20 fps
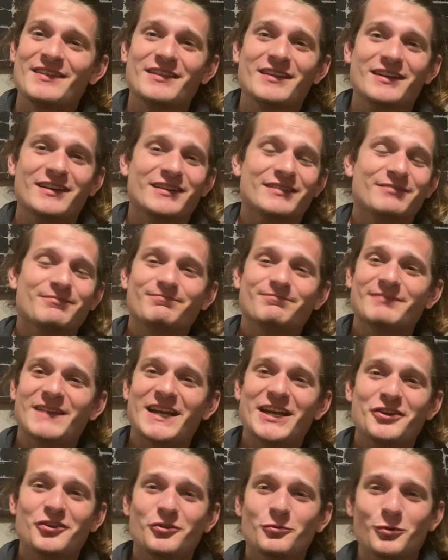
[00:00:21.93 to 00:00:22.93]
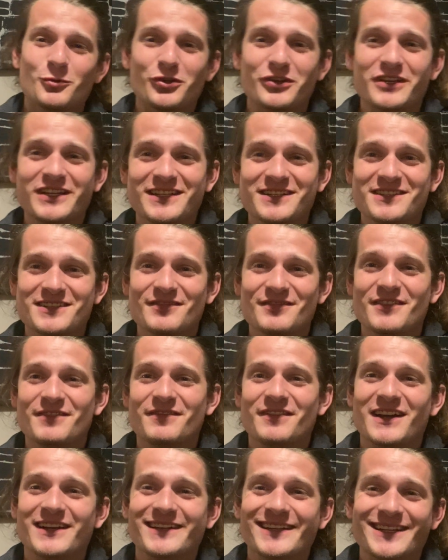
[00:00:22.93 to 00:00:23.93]
the inner workings of the
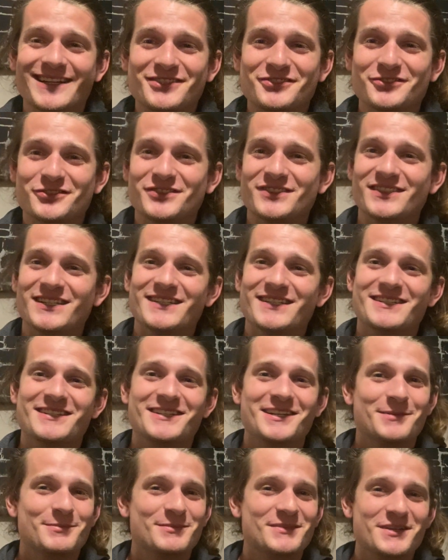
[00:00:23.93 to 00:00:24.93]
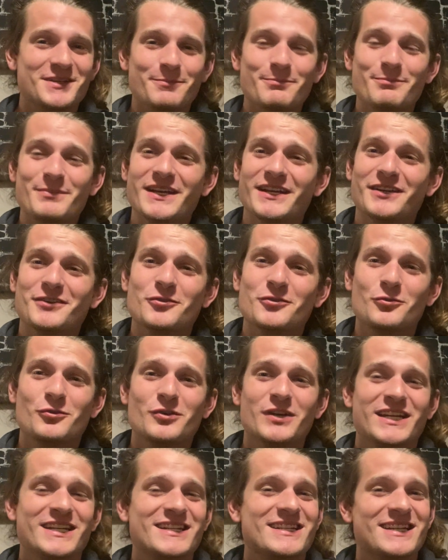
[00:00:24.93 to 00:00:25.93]
financial system to
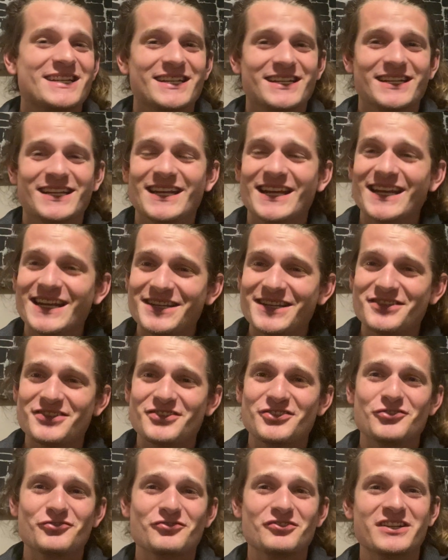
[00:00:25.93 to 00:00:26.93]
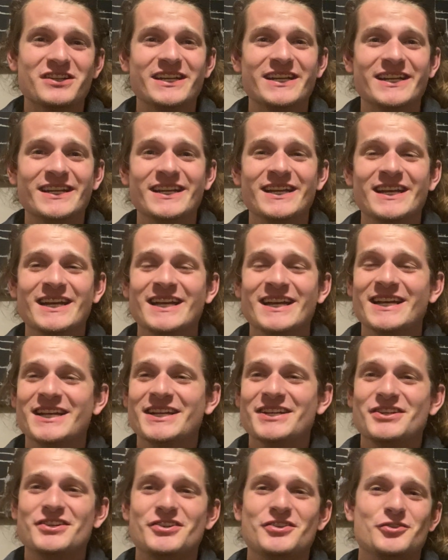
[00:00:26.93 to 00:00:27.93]
Bitcoin to history,
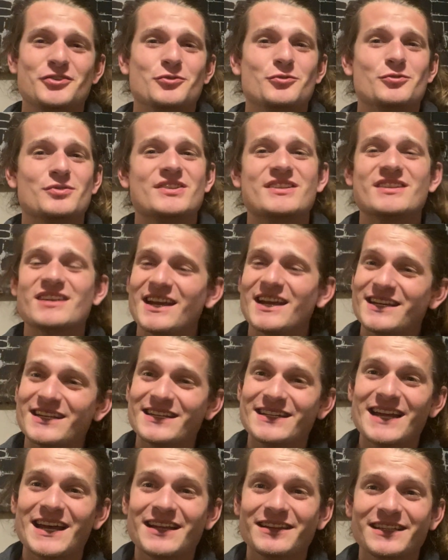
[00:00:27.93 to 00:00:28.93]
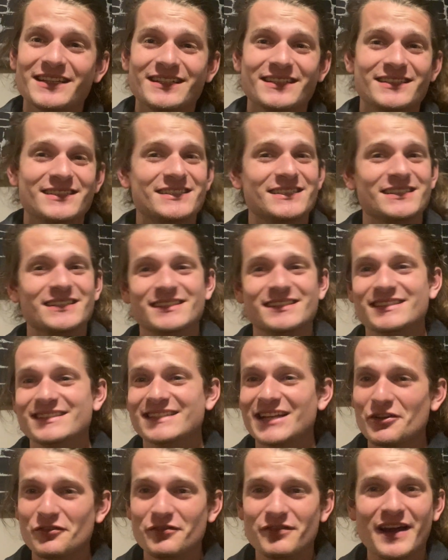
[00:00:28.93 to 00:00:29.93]
to psychedelics, to
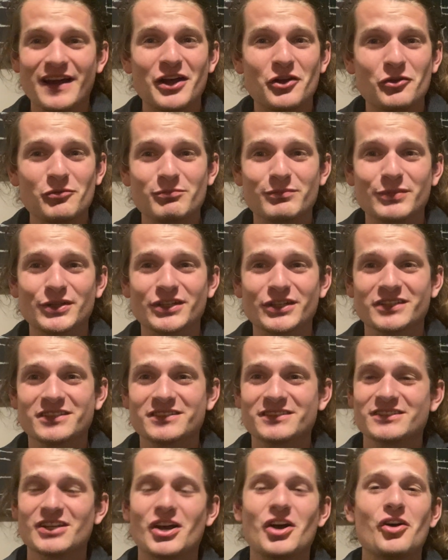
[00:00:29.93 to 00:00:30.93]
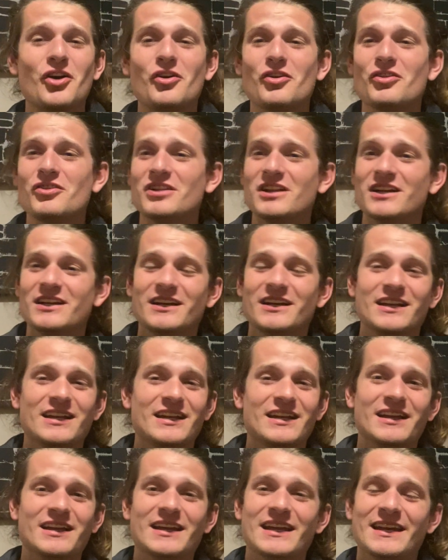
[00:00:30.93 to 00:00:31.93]
self-help books, all
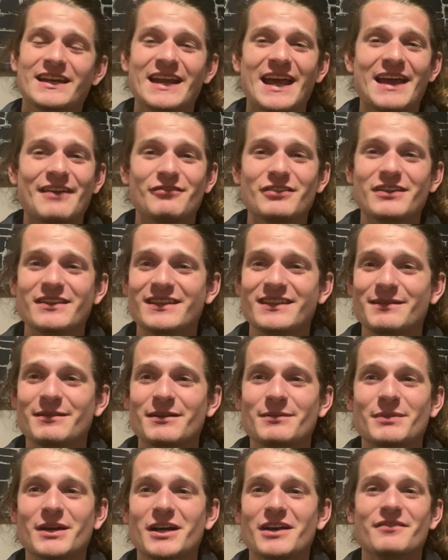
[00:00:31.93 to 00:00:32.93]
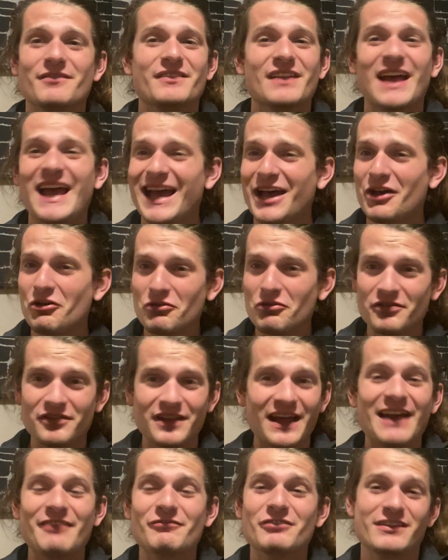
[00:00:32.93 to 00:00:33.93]
and everything above, health,
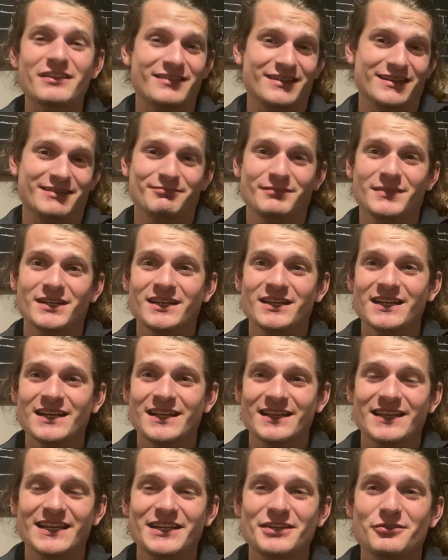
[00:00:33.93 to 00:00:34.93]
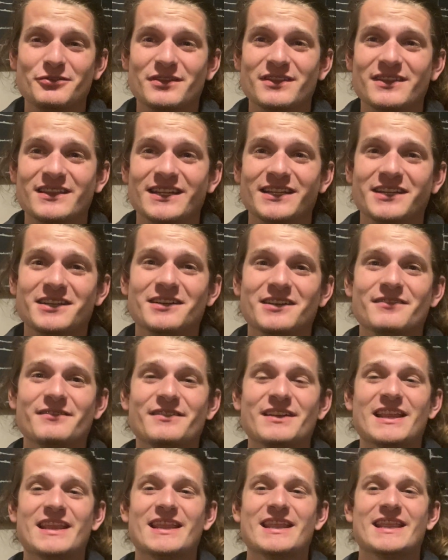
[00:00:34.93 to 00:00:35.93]
everything that you can think of
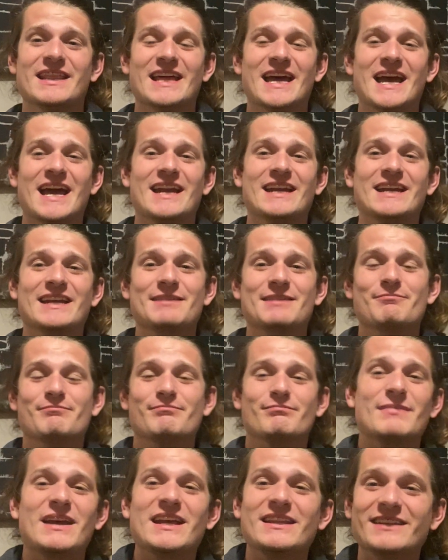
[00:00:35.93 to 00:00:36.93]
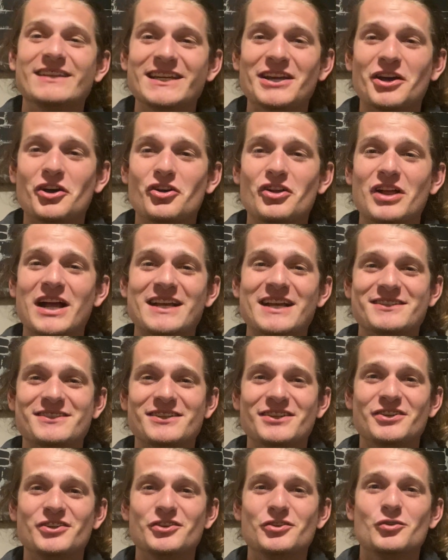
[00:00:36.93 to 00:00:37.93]
that mainly all has
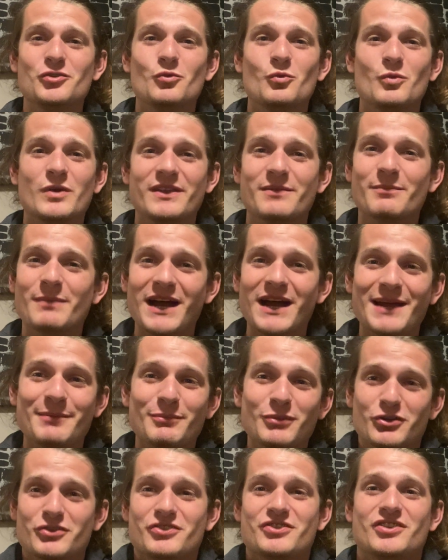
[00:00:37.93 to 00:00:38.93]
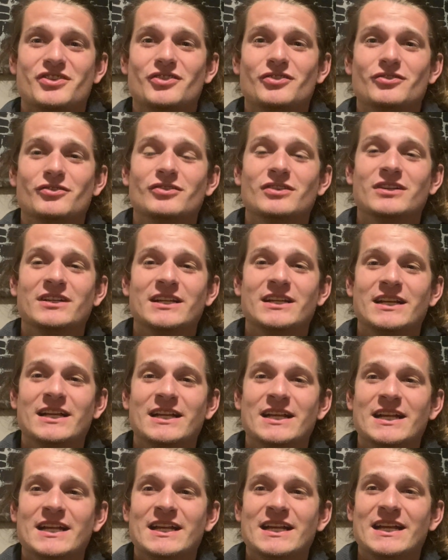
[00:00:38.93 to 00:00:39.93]
to do with my personal
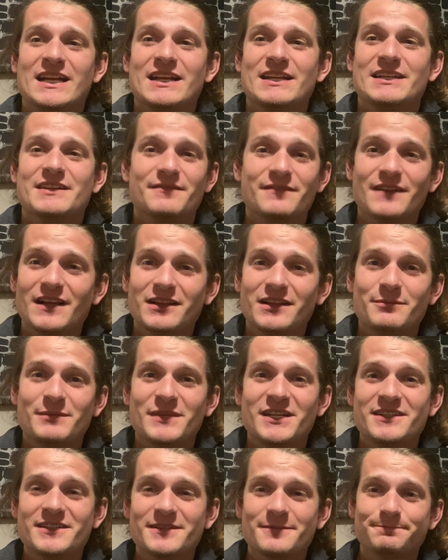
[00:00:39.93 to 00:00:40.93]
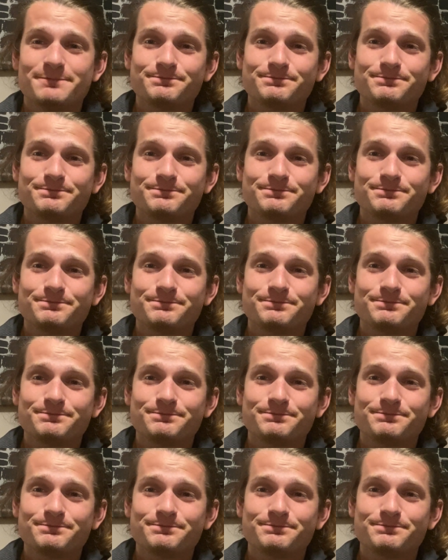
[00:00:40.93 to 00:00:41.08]
development.